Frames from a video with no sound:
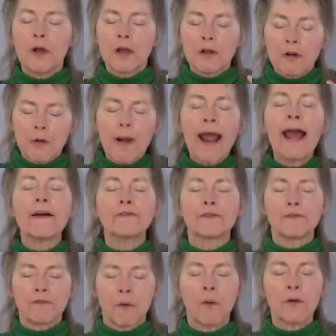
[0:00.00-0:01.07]
craft
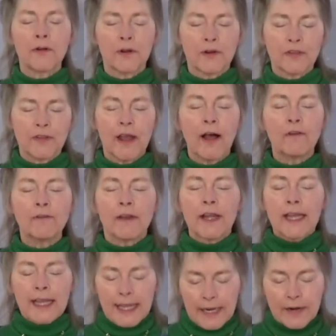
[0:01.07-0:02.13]
for yourself
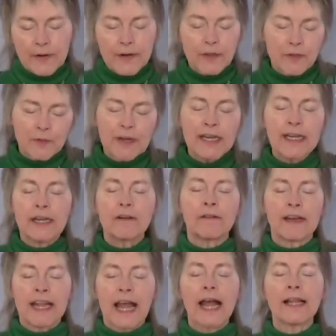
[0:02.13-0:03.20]
here in 3D
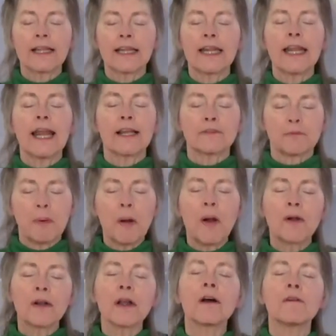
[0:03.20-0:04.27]
reality as
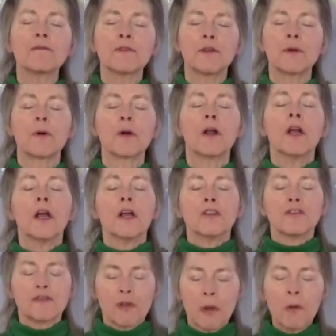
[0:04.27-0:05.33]
part of your
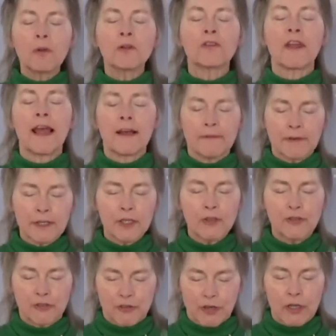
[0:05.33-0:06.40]
soul's
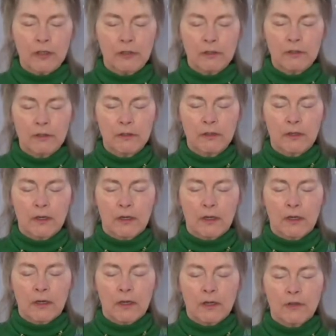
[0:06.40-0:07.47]
evolution,
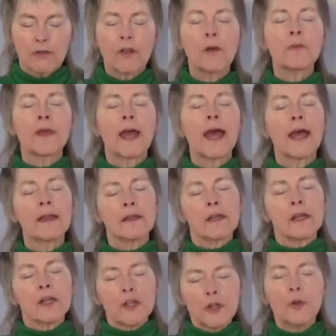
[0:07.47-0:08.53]
so that
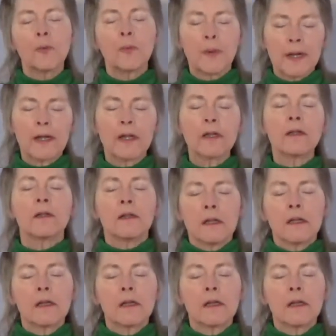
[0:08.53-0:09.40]
you will